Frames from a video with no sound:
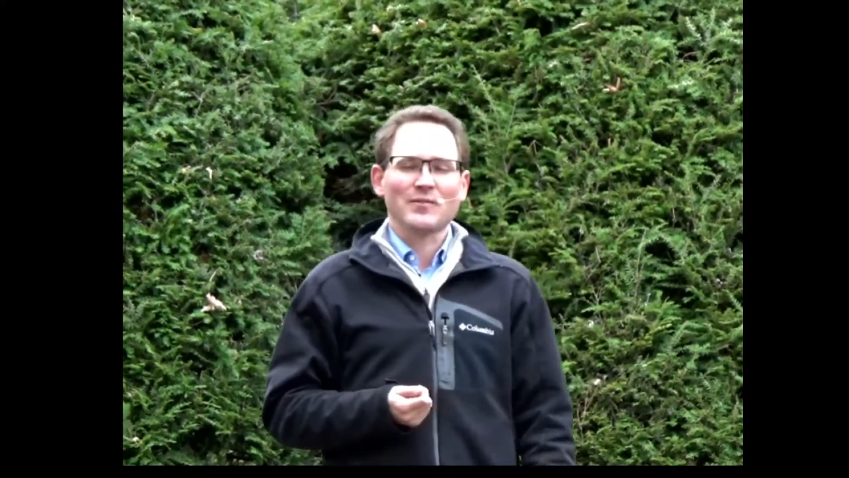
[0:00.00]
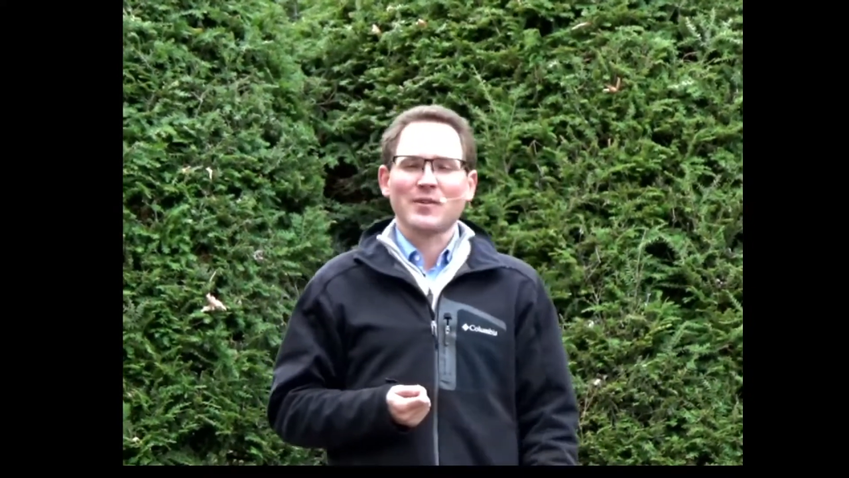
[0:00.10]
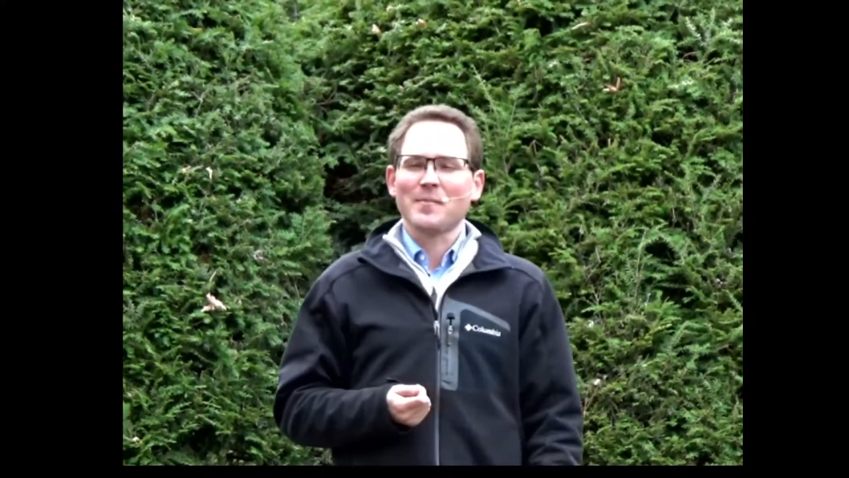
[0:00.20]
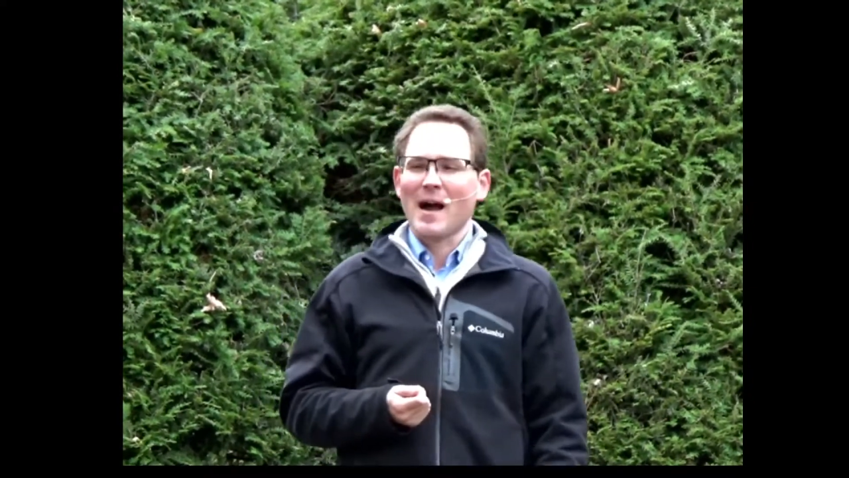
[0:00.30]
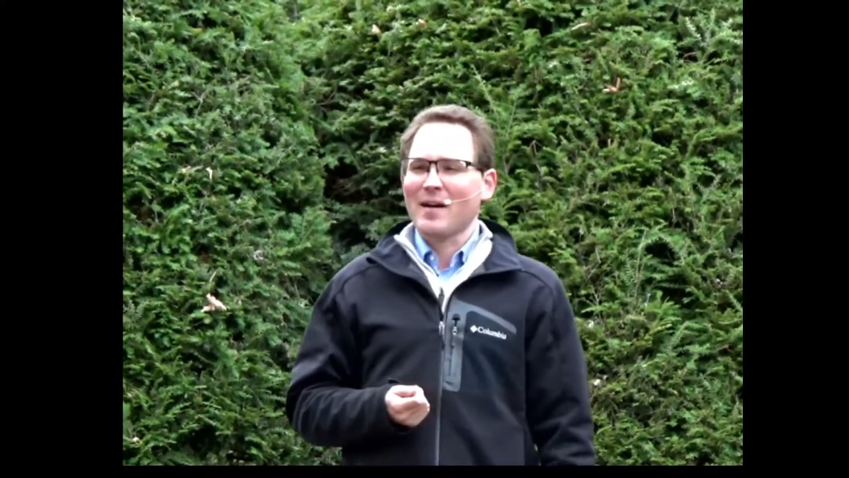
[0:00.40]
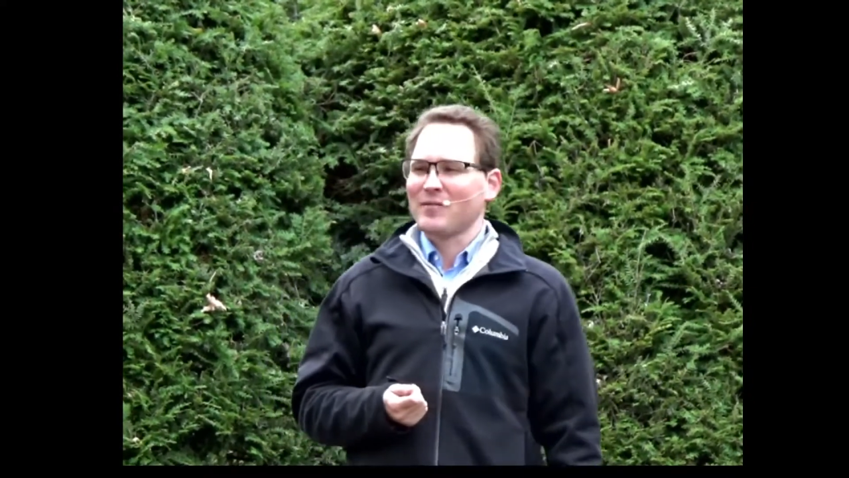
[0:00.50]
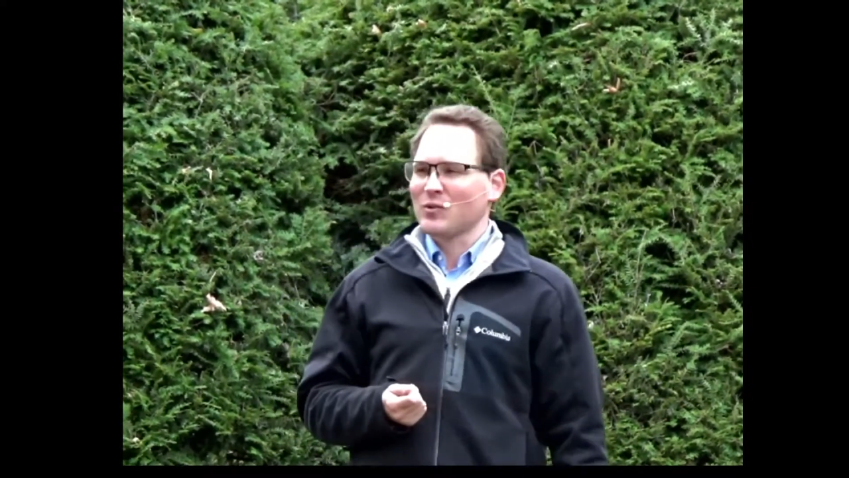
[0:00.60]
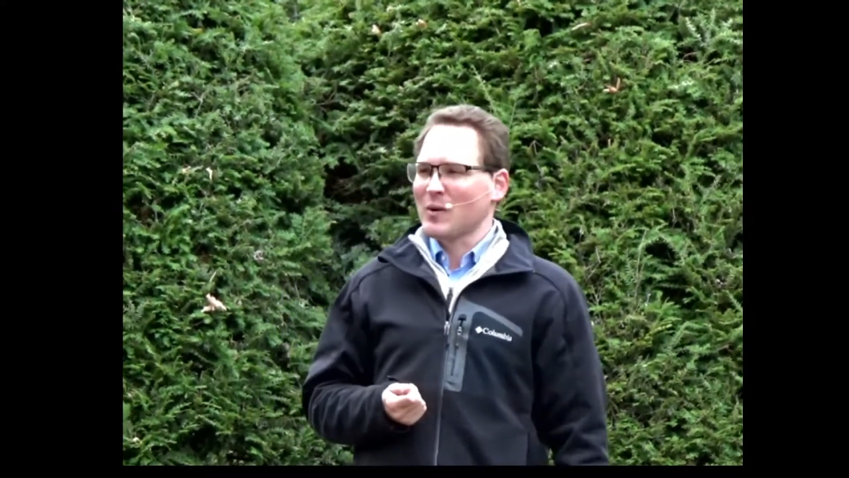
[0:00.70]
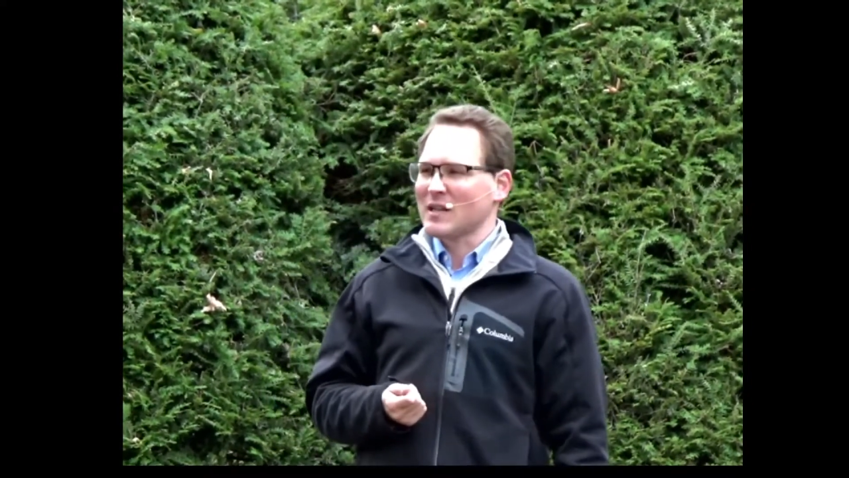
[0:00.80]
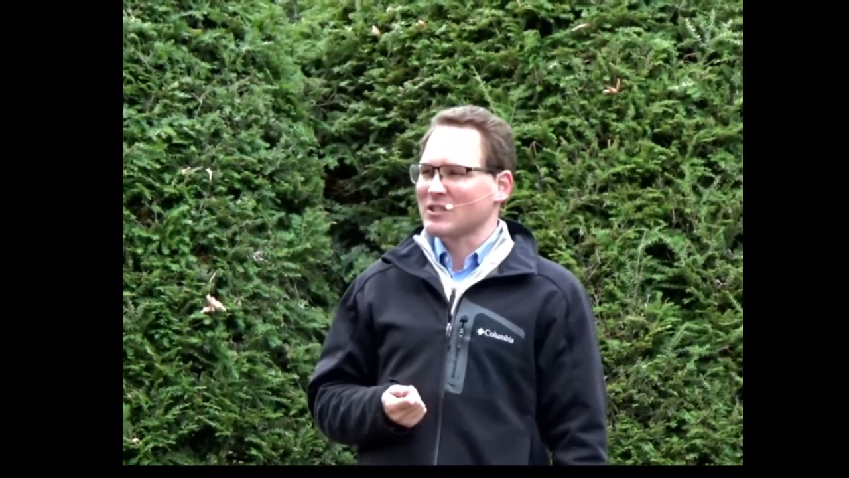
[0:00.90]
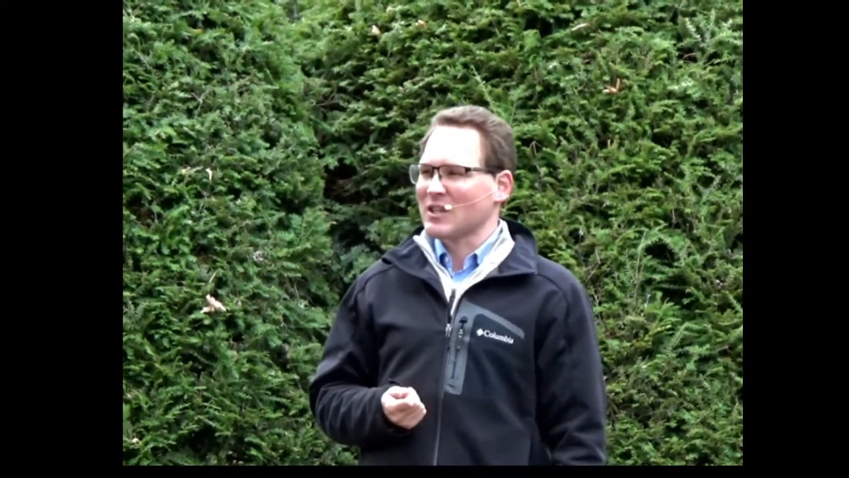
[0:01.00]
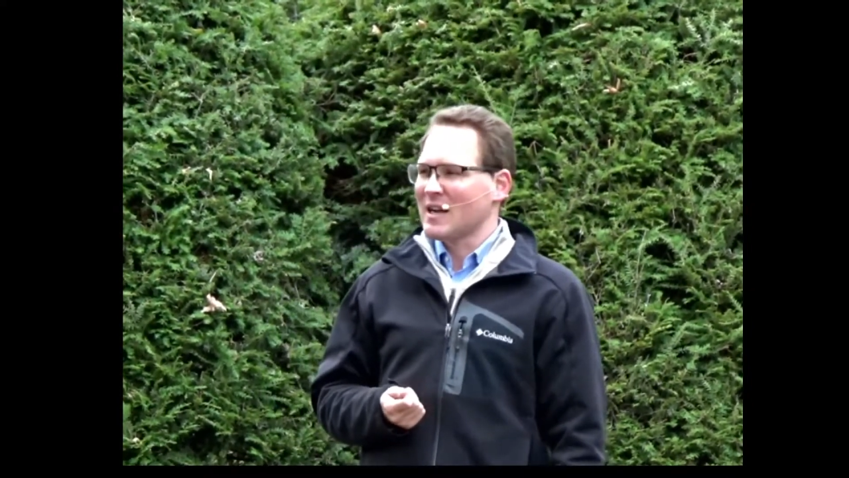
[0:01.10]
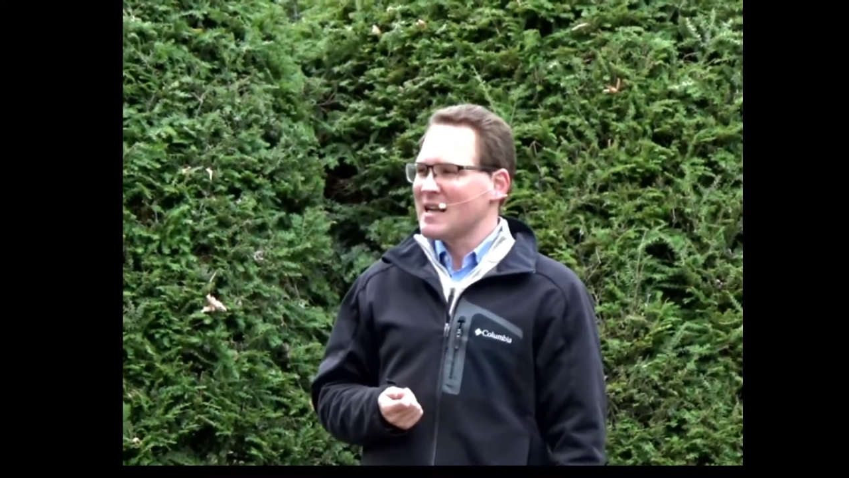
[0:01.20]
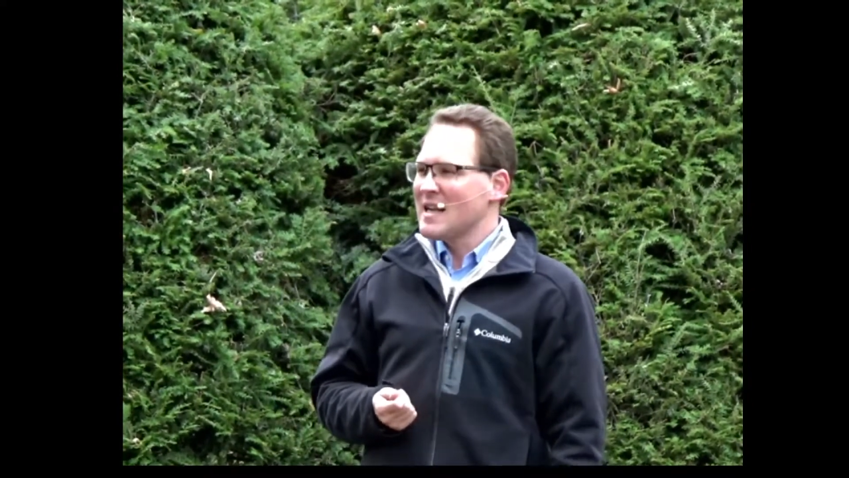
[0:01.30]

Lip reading: from affluenza.